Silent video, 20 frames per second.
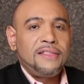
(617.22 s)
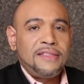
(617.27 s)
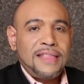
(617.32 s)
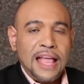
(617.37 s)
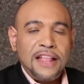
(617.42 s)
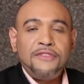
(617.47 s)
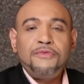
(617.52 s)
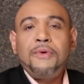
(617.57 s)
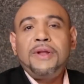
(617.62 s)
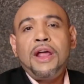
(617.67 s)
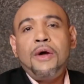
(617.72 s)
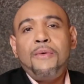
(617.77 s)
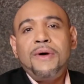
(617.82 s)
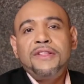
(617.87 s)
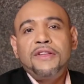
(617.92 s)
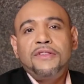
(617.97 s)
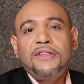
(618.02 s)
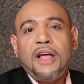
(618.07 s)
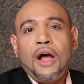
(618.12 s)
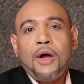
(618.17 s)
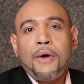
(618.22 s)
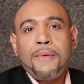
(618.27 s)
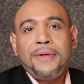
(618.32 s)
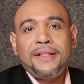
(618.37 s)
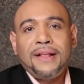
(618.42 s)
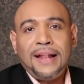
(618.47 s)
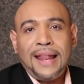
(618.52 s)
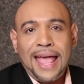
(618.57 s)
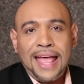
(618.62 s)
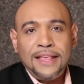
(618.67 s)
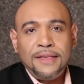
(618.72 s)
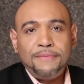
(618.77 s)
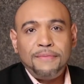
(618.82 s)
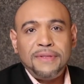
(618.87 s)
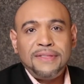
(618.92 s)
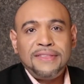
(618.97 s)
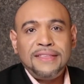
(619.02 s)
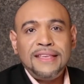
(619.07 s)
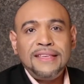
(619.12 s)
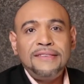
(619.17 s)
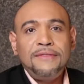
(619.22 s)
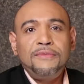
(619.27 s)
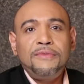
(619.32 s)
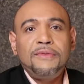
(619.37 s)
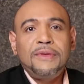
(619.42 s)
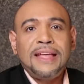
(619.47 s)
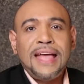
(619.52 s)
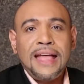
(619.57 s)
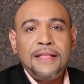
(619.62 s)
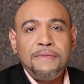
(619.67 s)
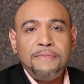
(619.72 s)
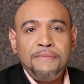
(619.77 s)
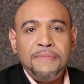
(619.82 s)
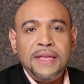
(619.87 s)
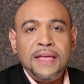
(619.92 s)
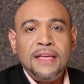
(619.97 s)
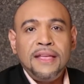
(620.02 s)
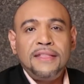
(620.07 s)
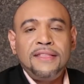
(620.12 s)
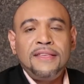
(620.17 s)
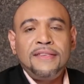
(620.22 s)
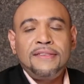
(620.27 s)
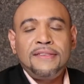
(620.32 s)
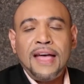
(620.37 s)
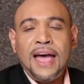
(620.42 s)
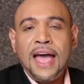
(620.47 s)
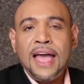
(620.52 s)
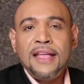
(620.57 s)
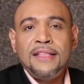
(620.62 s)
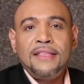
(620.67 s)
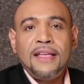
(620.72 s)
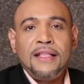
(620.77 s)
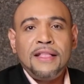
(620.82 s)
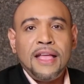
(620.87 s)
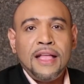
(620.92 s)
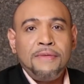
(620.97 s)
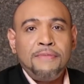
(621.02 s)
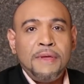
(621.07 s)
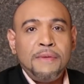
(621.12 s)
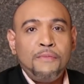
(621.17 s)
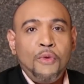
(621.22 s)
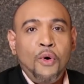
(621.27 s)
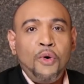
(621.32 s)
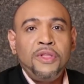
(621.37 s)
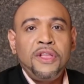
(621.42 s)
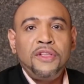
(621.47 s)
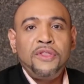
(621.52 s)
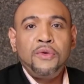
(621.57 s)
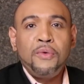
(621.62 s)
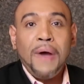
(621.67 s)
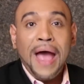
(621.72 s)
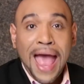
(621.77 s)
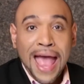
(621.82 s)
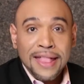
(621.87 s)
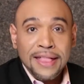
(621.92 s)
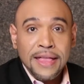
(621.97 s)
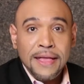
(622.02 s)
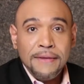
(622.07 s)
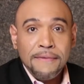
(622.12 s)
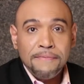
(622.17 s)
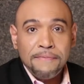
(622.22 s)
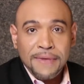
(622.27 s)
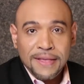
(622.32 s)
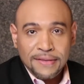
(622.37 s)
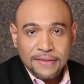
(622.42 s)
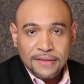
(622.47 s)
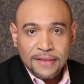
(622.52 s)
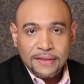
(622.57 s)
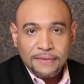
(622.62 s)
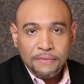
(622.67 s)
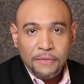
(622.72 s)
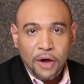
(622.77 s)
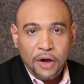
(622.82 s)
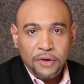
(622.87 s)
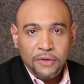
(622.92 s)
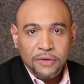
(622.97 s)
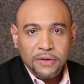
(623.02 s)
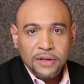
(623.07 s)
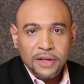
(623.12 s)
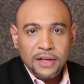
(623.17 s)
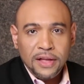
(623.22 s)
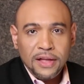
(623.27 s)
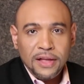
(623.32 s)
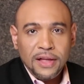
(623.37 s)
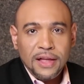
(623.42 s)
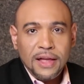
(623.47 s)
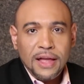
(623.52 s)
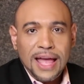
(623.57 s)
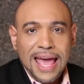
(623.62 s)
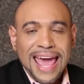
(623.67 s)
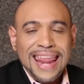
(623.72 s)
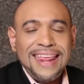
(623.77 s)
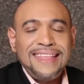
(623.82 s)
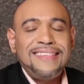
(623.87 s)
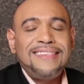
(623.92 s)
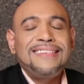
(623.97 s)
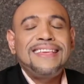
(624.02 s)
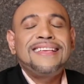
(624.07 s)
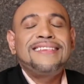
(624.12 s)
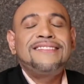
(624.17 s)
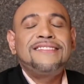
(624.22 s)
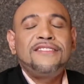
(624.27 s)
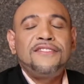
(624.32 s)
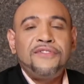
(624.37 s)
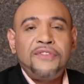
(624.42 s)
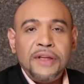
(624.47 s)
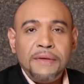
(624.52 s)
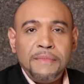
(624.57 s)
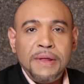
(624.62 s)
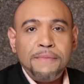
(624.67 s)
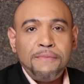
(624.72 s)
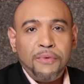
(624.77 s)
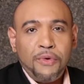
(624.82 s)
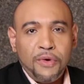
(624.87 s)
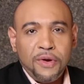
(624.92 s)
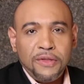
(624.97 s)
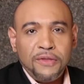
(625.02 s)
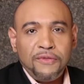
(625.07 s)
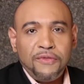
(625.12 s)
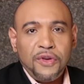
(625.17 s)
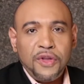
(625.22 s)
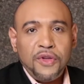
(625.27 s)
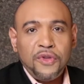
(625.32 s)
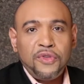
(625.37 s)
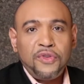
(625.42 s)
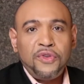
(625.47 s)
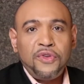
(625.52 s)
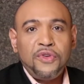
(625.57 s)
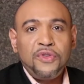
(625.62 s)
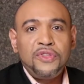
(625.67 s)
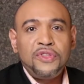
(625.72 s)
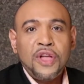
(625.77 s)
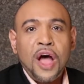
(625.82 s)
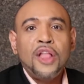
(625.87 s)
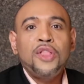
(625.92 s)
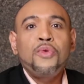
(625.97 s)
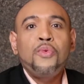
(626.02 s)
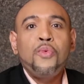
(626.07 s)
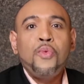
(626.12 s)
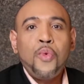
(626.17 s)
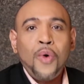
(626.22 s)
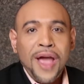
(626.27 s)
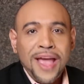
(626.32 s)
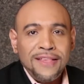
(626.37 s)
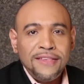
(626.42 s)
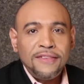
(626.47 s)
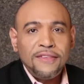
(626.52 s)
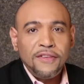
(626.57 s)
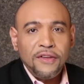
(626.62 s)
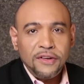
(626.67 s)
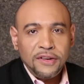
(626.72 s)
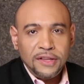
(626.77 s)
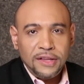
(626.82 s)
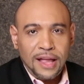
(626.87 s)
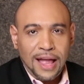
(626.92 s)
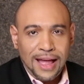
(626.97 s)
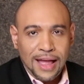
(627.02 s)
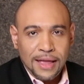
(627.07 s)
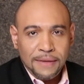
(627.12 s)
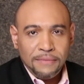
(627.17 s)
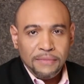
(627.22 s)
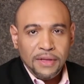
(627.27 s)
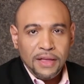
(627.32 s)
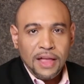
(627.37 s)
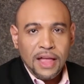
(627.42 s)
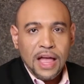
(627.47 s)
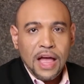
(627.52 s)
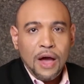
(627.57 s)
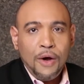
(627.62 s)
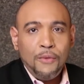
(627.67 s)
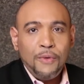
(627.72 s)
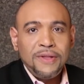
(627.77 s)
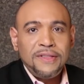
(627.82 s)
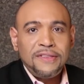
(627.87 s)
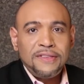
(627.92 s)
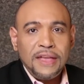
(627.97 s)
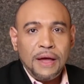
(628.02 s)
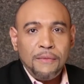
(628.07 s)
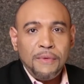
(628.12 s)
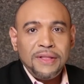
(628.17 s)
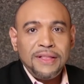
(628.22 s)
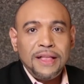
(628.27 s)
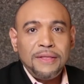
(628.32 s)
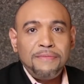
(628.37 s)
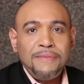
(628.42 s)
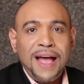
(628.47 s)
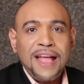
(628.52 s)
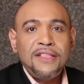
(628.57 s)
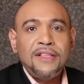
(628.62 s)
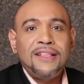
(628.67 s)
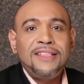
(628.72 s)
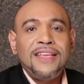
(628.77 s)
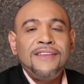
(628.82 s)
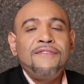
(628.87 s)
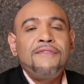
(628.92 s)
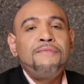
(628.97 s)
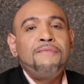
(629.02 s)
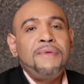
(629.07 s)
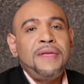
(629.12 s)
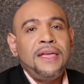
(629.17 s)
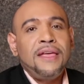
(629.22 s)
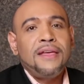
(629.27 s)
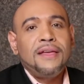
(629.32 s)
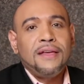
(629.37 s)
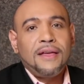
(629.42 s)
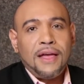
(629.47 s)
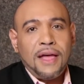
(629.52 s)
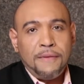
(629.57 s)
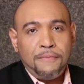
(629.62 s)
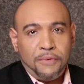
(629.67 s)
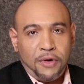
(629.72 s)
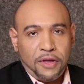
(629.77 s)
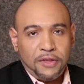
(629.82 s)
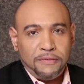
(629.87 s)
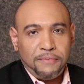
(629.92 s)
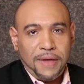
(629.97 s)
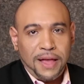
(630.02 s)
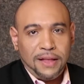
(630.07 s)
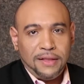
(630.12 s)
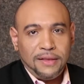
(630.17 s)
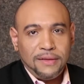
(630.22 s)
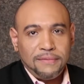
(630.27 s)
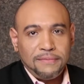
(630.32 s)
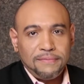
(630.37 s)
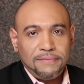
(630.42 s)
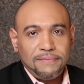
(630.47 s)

That's what I want to talk about CLASP. This can be designed and can be molded to any business model. And it is extremely important for you to not waste your time with someone that might not even be a prospect.